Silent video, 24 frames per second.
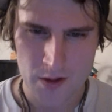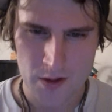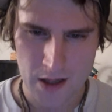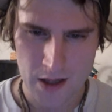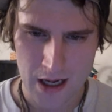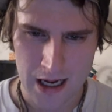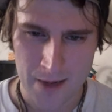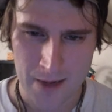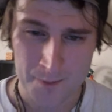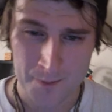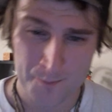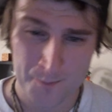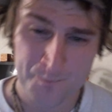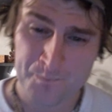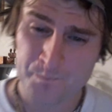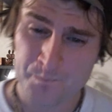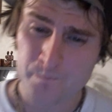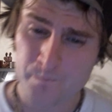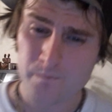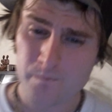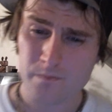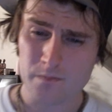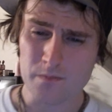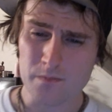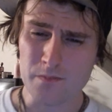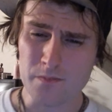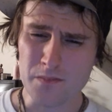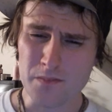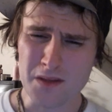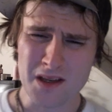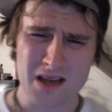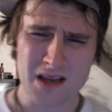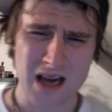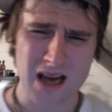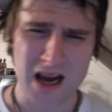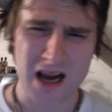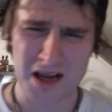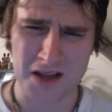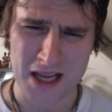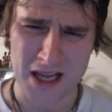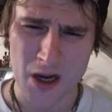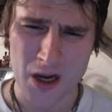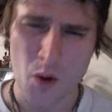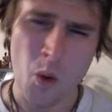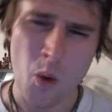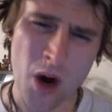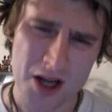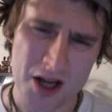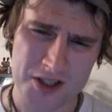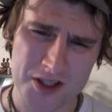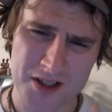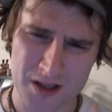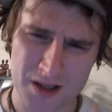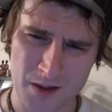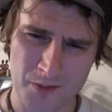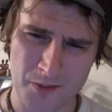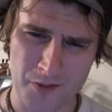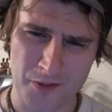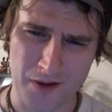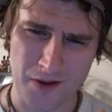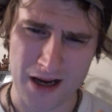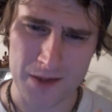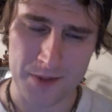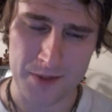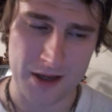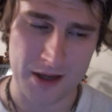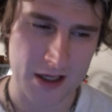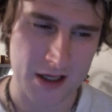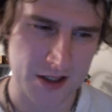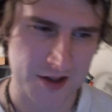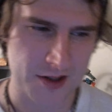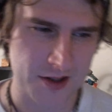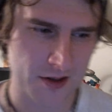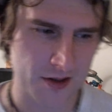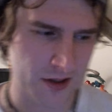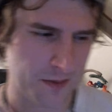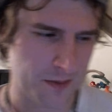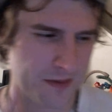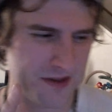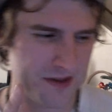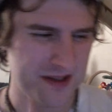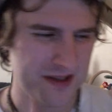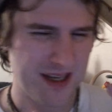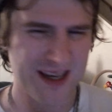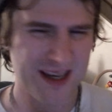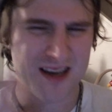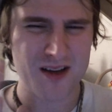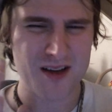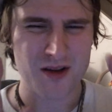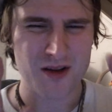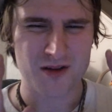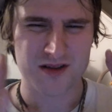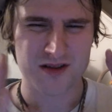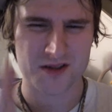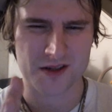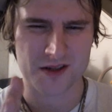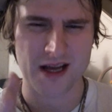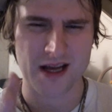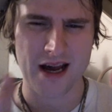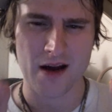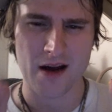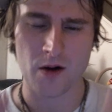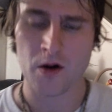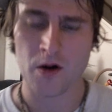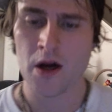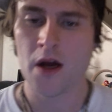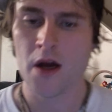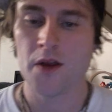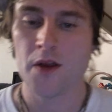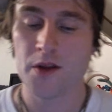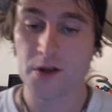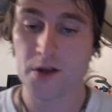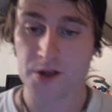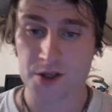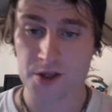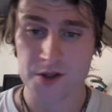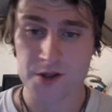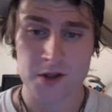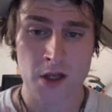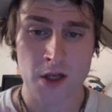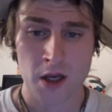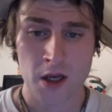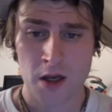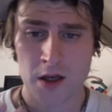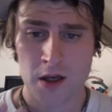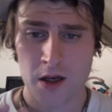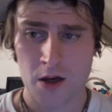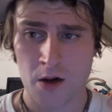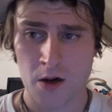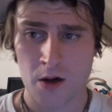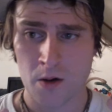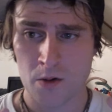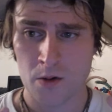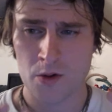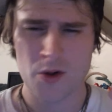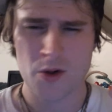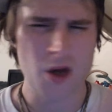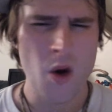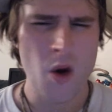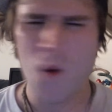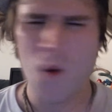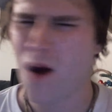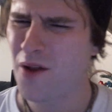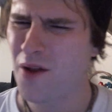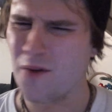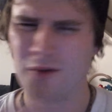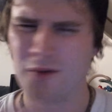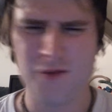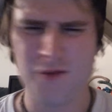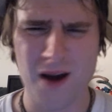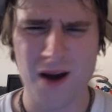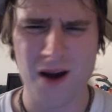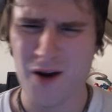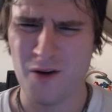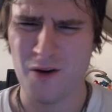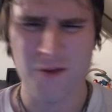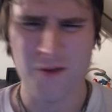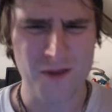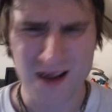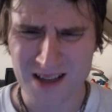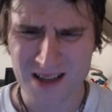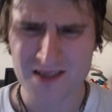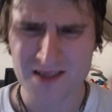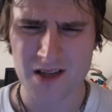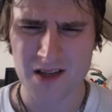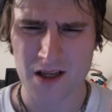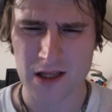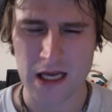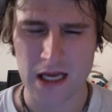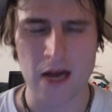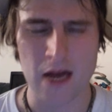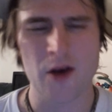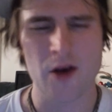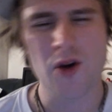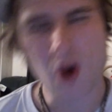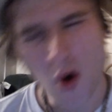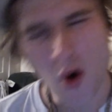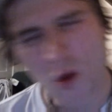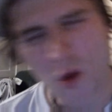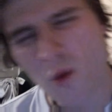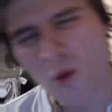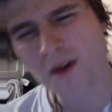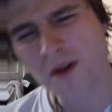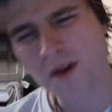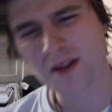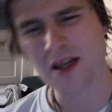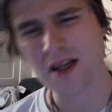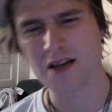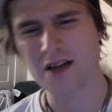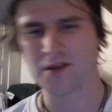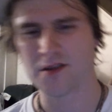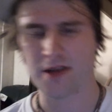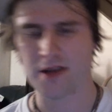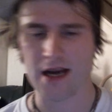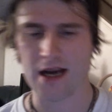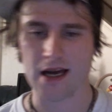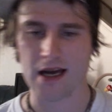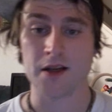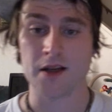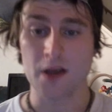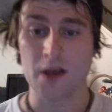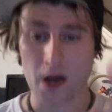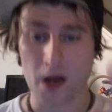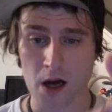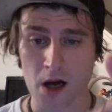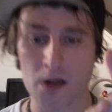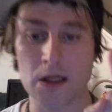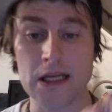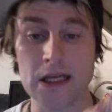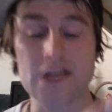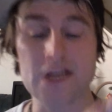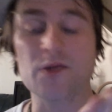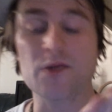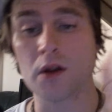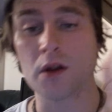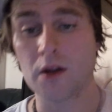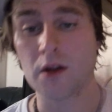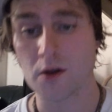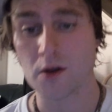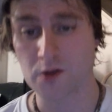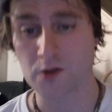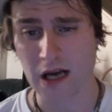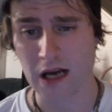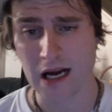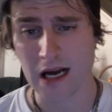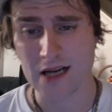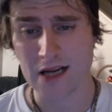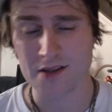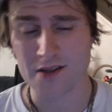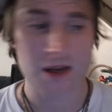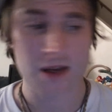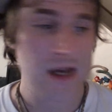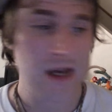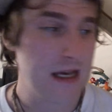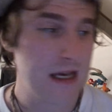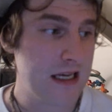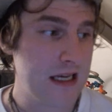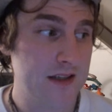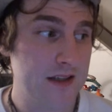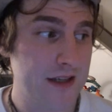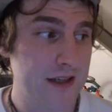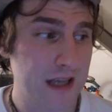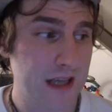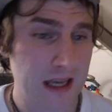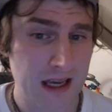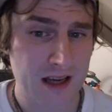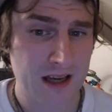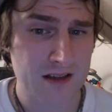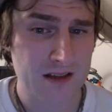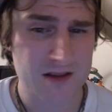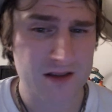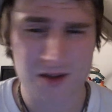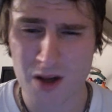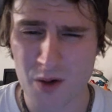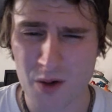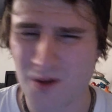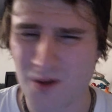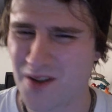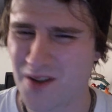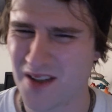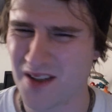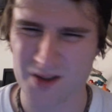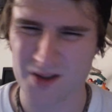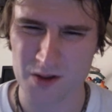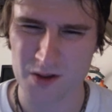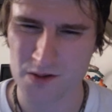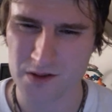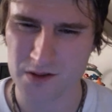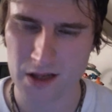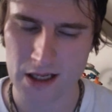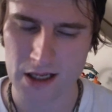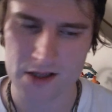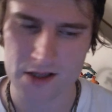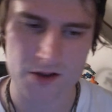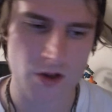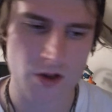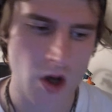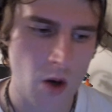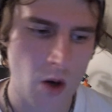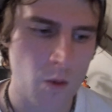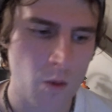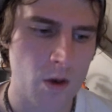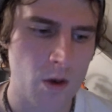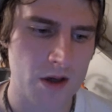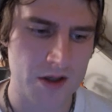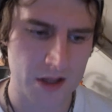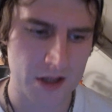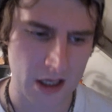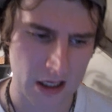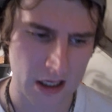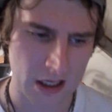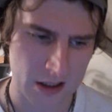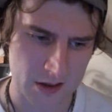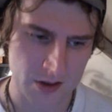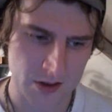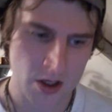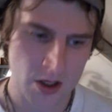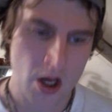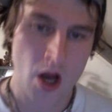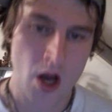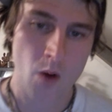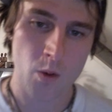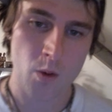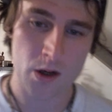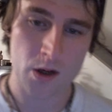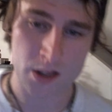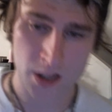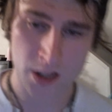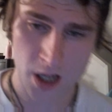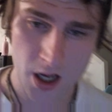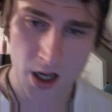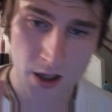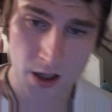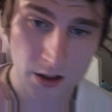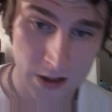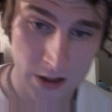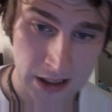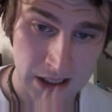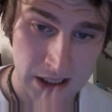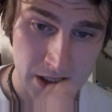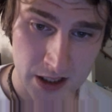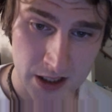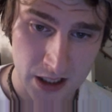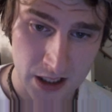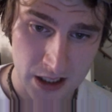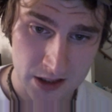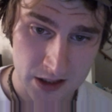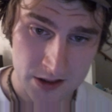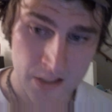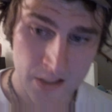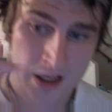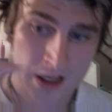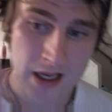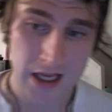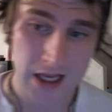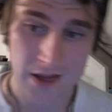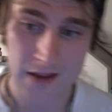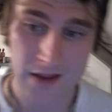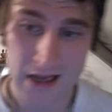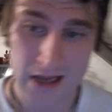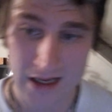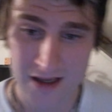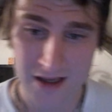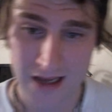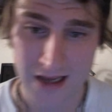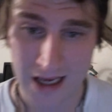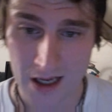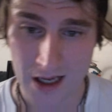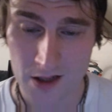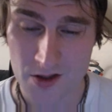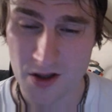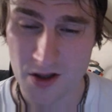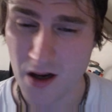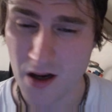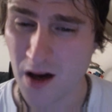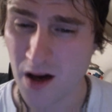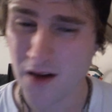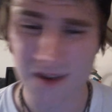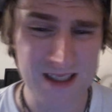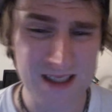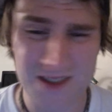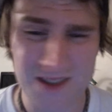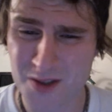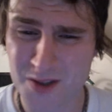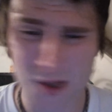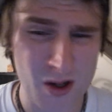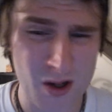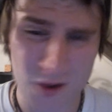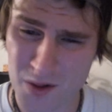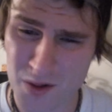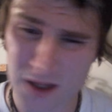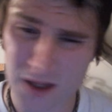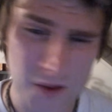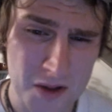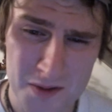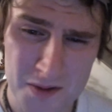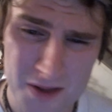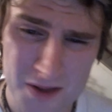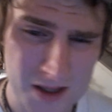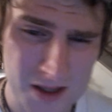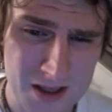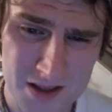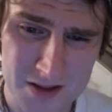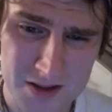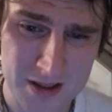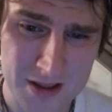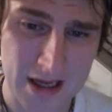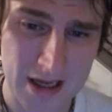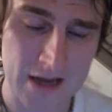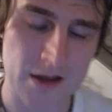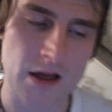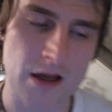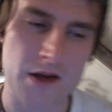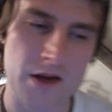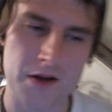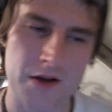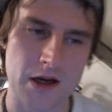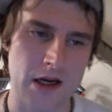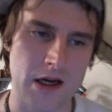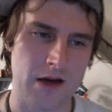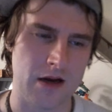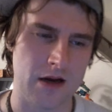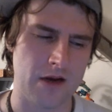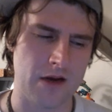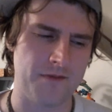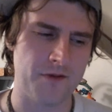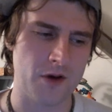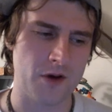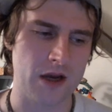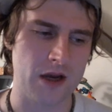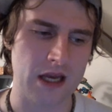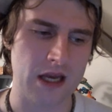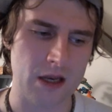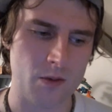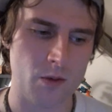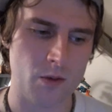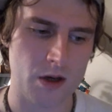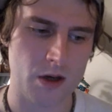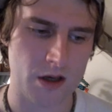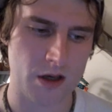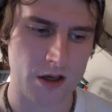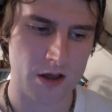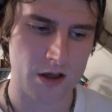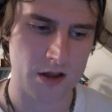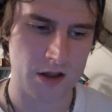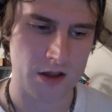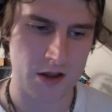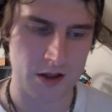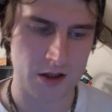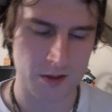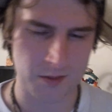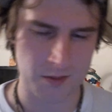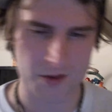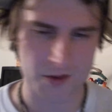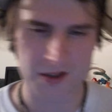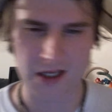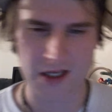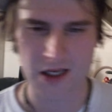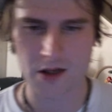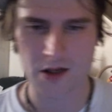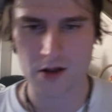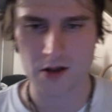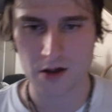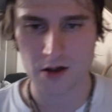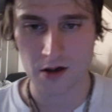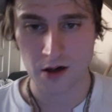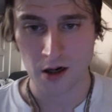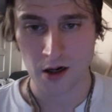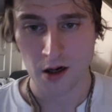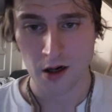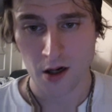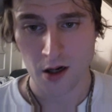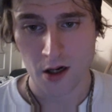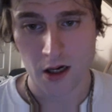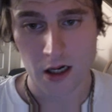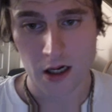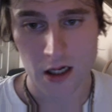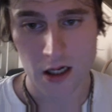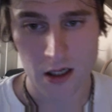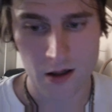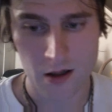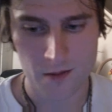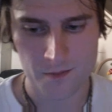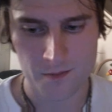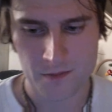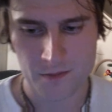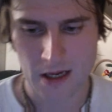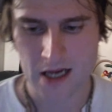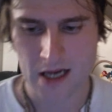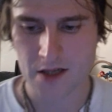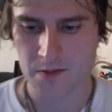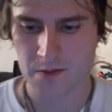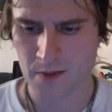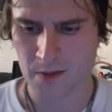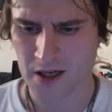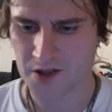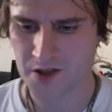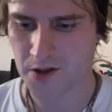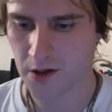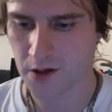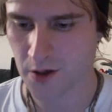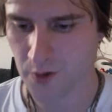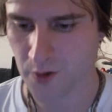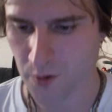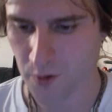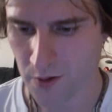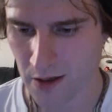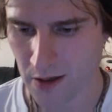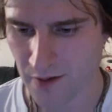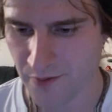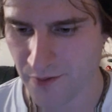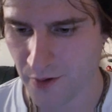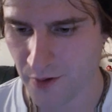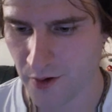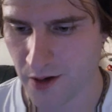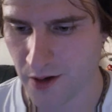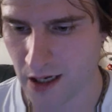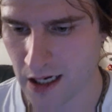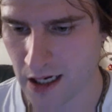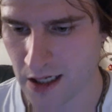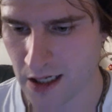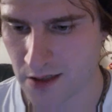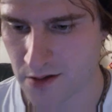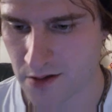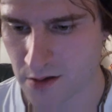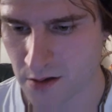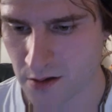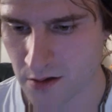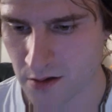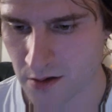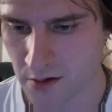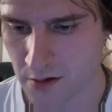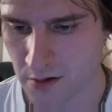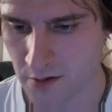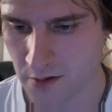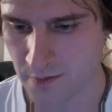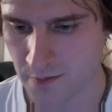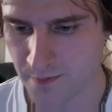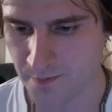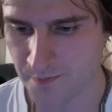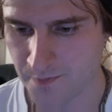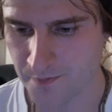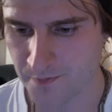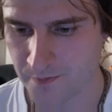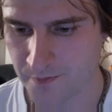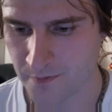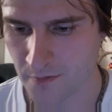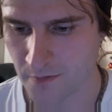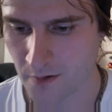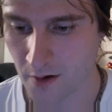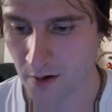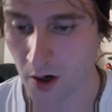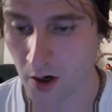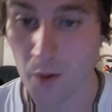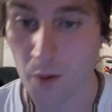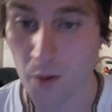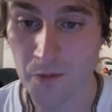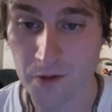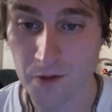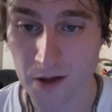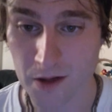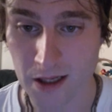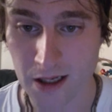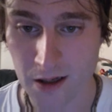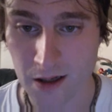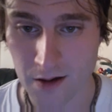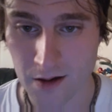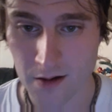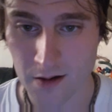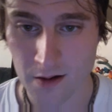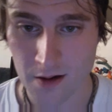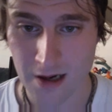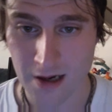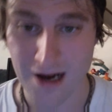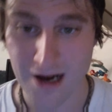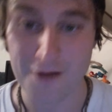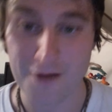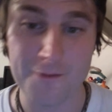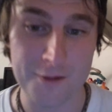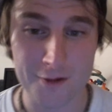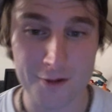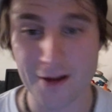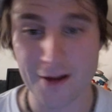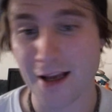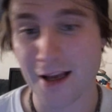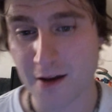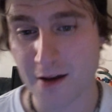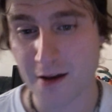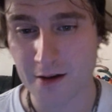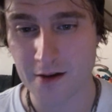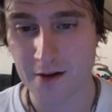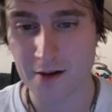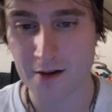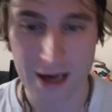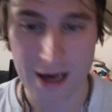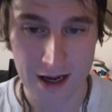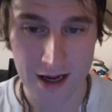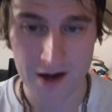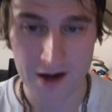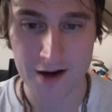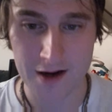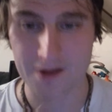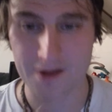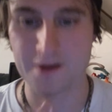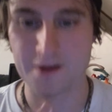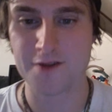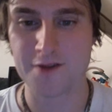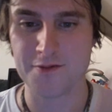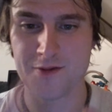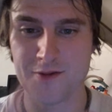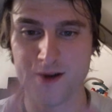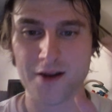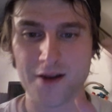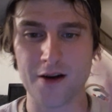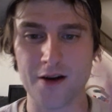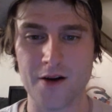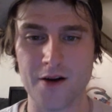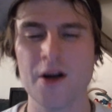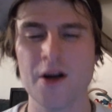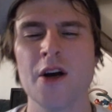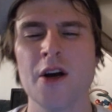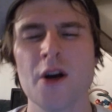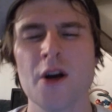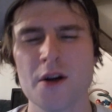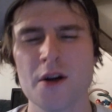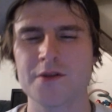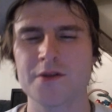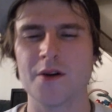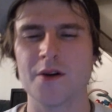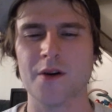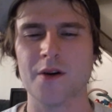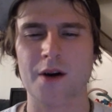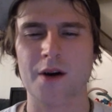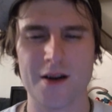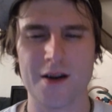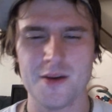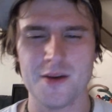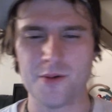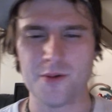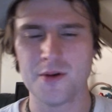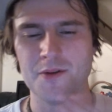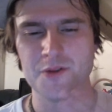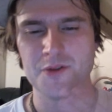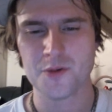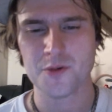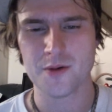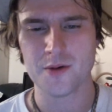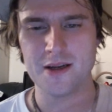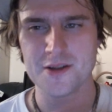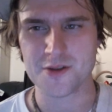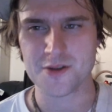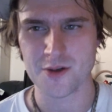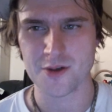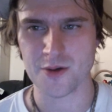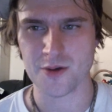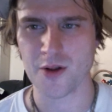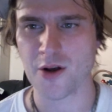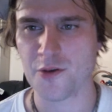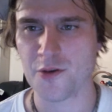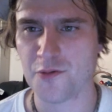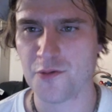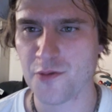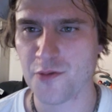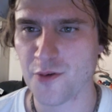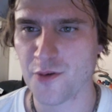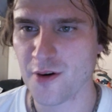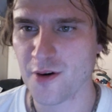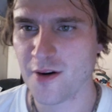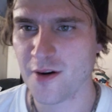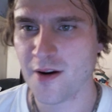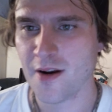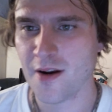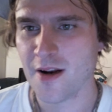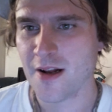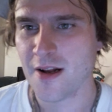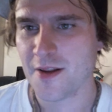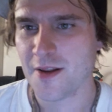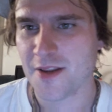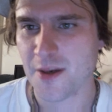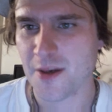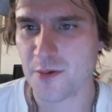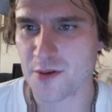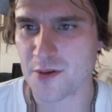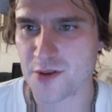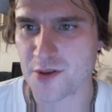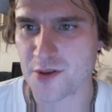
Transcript: to the eye. I like watching them fight because there's a particular style that just, no other fighter fights like that. No one does that, and Cung Lee is one of those guys. His kicks, no one does those kicks. No one does what Cung Lee does in that cage. Cung Lee is the only one that does that. I forget what the particular, I'm actually going to do that for you guys. Hopefully, I feel like editing this video, so you won't have to wait so long for the